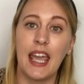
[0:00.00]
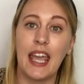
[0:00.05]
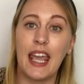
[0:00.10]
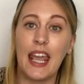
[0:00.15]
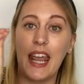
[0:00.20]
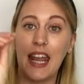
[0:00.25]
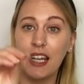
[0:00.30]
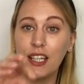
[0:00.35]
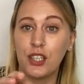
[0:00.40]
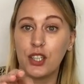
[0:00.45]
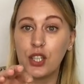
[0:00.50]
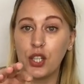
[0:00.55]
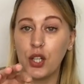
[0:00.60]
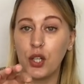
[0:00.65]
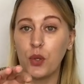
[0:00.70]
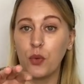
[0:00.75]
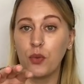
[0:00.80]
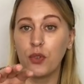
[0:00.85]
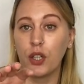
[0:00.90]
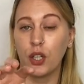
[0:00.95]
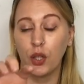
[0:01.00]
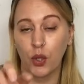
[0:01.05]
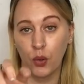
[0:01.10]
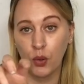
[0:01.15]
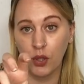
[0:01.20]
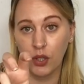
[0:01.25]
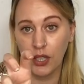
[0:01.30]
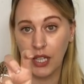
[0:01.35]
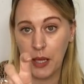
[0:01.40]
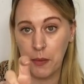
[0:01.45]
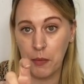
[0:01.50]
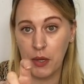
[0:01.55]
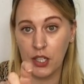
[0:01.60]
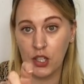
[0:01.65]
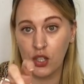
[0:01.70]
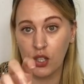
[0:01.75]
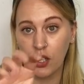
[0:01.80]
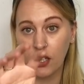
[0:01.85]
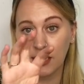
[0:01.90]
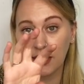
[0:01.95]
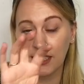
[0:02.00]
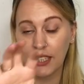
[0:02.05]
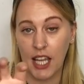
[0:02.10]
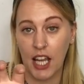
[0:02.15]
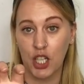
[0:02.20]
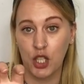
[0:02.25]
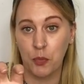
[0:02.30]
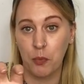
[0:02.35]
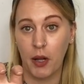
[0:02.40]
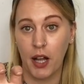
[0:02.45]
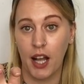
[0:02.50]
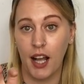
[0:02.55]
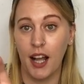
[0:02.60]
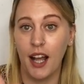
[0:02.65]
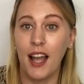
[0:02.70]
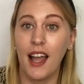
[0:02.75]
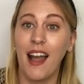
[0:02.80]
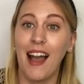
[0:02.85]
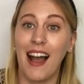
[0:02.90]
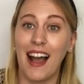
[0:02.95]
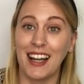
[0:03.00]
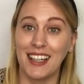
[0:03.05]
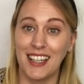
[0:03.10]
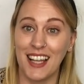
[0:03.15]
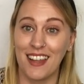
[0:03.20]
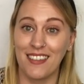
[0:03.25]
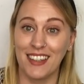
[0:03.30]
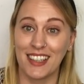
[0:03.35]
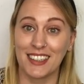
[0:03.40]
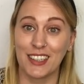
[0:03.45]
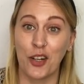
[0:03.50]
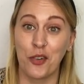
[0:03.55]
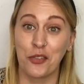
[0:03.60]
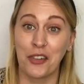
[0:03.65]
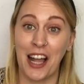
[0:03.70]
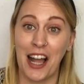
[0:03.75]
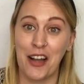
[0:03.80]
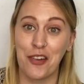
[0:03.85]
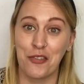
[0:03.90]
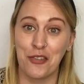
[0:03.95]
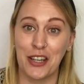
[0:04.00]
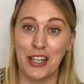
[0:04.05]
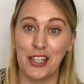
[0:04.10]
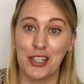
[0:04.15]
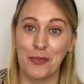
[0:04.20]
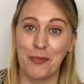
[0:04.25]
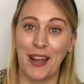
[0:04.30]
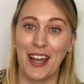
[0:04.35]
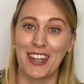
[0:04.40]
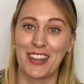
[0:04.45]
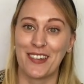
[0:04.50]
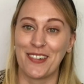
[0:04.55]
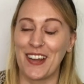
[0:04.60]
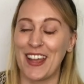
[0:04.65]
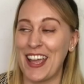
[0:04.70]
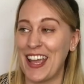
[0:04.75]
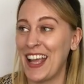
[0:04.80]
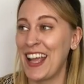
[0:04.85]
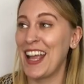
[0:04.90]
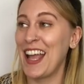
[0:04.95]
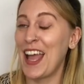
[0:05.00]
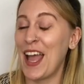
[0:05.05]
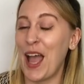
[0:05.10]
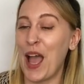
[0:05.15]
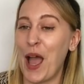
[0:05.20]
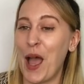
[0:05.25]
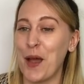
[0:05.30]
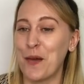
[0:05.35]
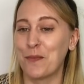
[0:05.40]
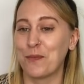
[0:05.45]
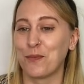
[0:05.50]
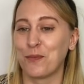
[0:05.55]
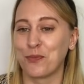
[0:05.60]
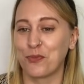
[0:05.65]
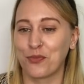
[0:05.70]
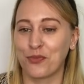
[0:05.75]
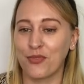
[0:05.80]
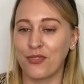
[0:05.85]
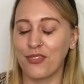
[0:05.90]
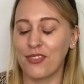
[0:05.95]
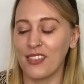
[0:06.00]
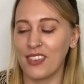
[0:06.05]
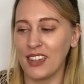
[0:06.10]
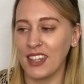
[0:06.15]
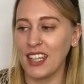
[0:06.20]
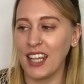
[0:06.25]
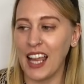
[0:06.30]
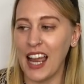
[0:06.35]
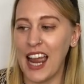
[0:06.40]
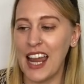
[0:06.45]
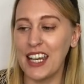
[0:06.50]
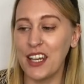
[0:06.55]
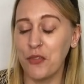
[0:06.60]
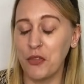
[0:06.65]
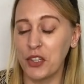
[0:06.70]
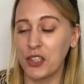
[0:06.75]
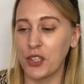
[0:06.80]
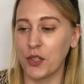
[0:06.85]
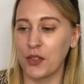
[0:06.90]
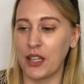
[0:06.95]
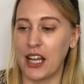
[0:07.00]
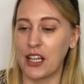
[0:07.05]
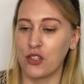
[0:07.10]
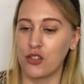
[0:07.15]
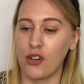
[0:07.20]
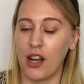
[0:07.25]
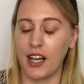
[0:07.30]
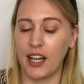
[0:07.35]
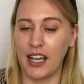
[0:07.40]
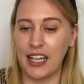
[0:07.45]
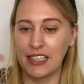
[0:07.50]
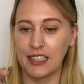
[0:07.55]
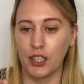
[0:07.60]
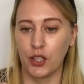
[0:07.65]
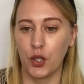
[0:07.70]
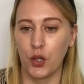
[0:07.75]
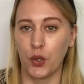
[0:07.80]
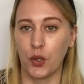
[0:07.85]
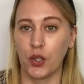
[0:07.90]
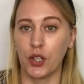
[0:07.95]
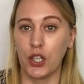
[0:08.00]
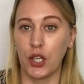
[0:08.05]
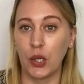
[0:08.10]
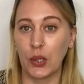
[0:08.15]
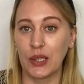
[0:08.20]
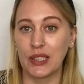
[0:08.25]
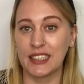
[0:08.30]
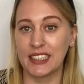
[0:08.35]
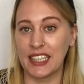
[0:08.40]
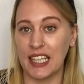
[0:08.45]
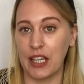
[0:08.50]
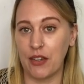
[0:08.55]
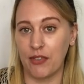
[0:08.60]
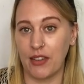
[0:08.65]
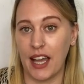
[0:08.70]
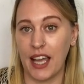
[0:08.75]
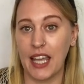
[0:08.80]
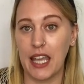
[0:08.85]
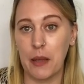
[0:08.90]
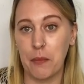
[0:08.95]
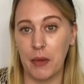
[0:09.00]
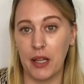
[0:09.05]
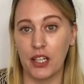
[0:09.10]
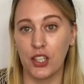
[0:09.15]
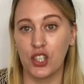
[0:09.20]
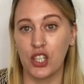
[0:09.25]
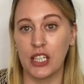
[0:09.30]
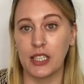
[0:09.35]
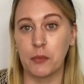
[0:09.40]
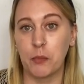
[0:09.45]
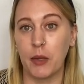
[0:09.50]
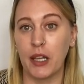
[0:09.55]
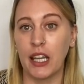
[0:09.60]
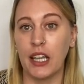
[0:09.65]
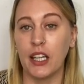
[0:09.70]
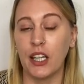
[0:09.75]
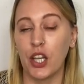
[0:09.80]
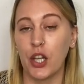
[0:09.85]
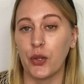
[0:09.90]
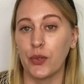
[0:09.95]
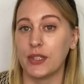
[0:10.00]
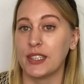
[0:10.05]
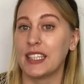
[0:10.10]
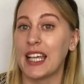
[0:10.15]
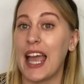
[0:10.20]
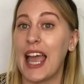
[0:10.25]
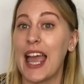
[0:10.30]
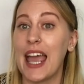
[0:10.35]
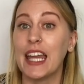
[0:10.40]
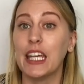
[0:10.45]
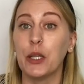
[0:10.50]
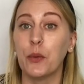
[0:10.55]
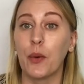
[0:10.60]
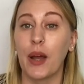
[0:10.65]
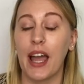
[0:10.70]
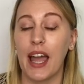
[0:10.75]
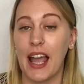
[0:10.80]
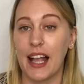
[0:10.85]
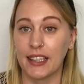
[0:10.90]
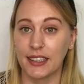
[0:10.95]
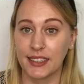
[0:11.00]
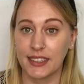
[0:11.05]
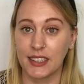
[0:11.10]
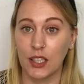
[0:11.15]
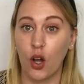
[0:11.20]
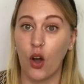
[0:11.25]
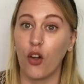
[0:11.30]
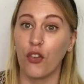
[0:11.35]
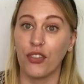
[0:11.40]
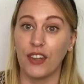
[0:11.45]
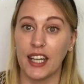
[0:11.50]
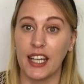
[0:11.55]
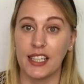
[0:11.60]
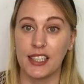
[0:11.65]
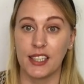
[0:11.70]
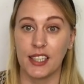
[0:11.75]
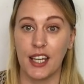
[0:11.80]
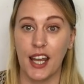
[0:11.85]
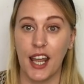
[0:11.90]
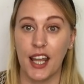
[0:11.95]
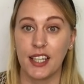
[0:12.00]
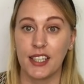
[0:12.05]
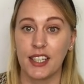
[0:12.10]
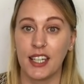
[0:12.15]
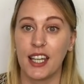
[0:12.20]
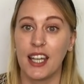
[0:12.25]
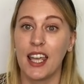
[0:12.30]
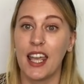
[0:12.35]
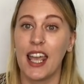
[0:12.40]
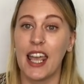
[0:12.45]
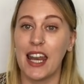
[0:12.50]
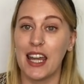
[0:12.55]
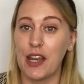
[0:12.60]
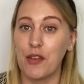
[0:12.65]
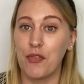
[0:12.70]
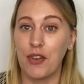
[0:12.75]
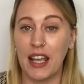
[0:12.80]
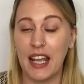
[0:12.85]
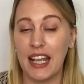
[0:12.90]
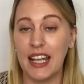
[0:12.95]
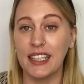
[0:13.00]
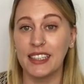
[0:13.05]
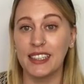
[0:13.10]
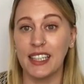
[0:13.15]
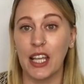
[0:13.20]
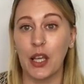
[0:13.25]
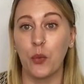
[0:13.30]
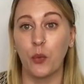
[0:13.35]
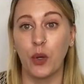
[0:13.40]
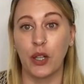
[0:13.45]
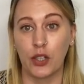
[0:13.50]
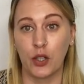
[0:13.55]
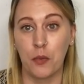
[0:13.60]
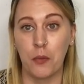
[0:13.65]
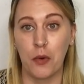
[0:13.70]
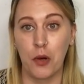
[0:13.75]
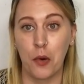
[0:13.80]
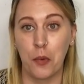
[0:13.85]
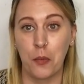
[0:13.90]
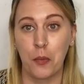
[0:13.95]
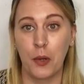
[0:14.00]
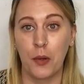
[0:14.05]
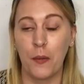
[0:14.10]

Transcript: into the Google image search bar, I learnt this off Catfish, by the way. And if you do that and drag it into Google, you can see if that image is being used anywhere else on the internet. And if it is, it will come up.